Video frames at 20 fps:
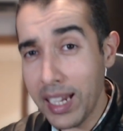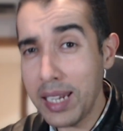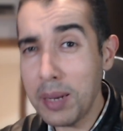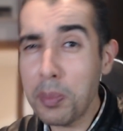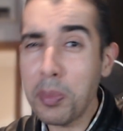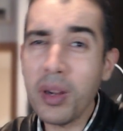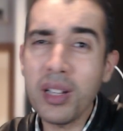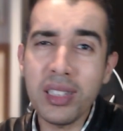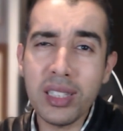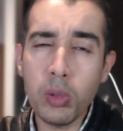And
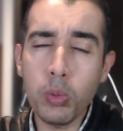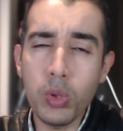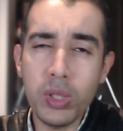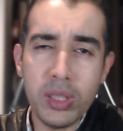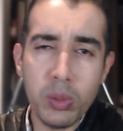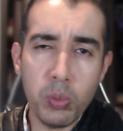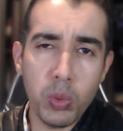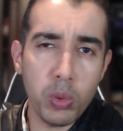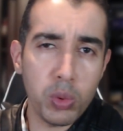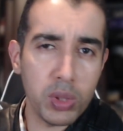apparently
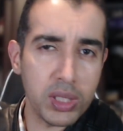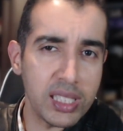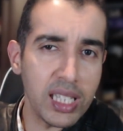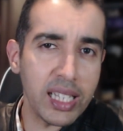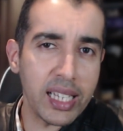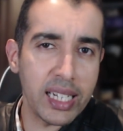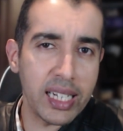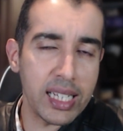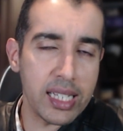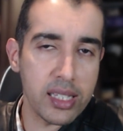we were
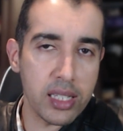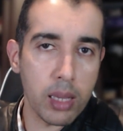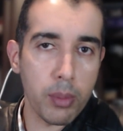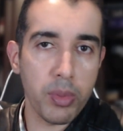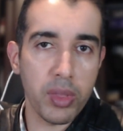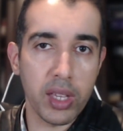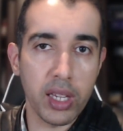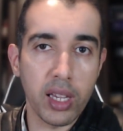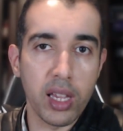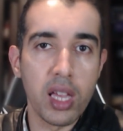still going to get
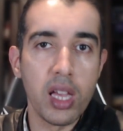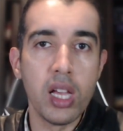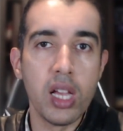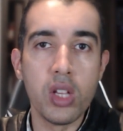something.